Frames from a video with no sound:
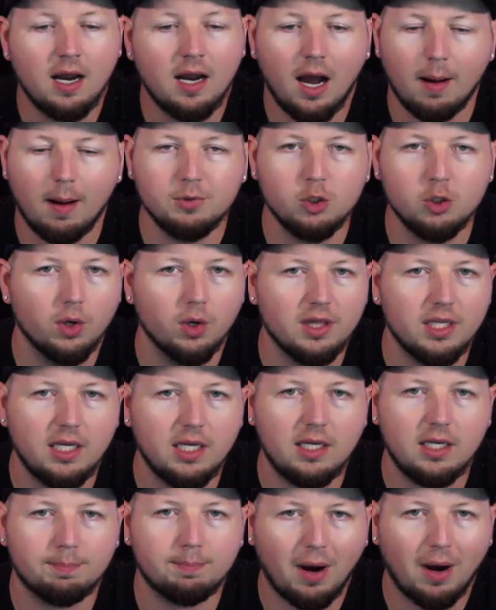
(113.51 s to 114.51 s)
I'm doing
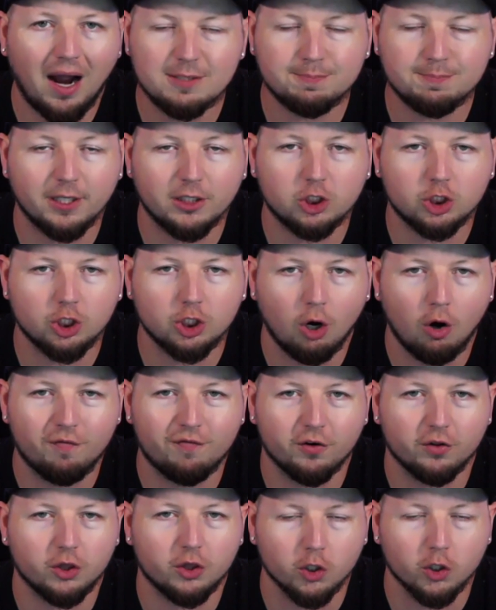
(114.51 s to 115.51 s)
the Prize Pick show
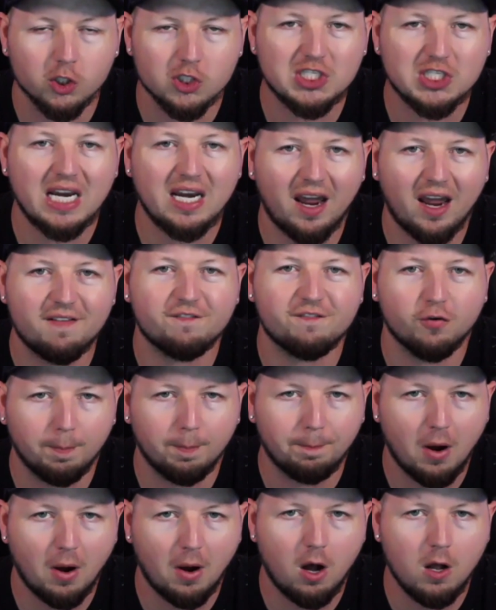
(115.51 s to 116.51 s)
for Thursday night
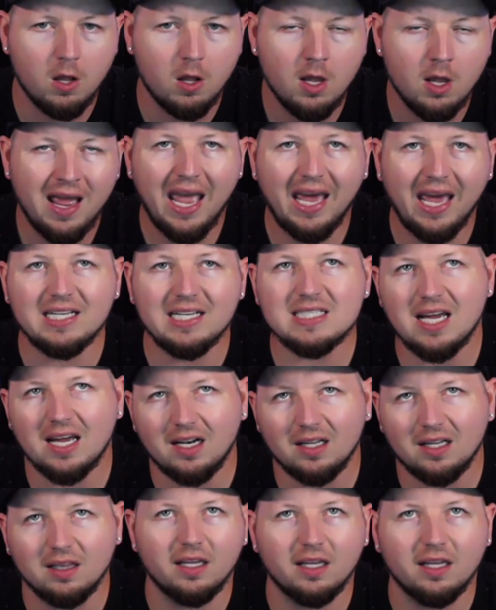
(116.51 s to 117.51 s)
football, and it's got
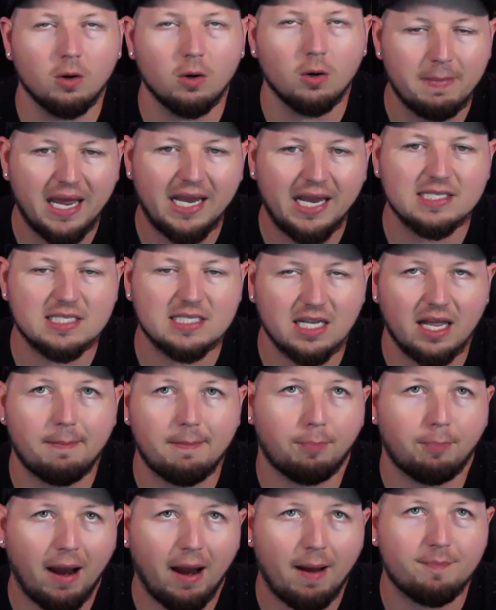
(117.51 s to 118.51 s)
a little main
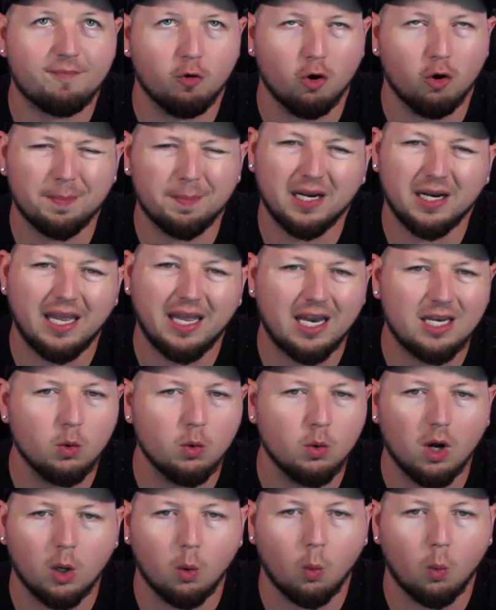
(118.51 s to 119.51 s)
slate prep for it. But again, you
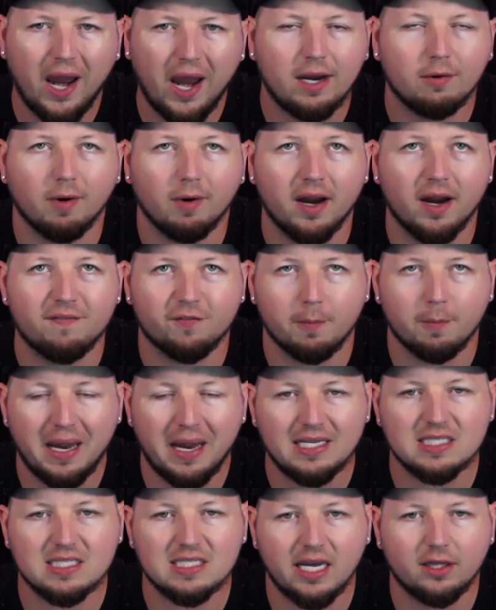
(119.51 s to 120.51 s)
want to wait, right, for
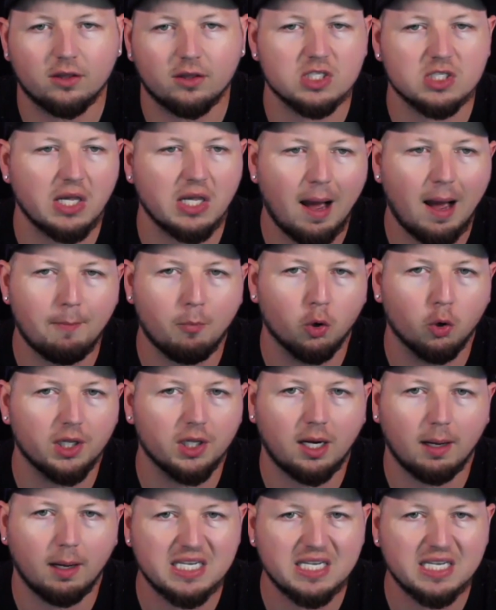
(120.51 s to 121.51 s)
main slate. There's a lot more that comes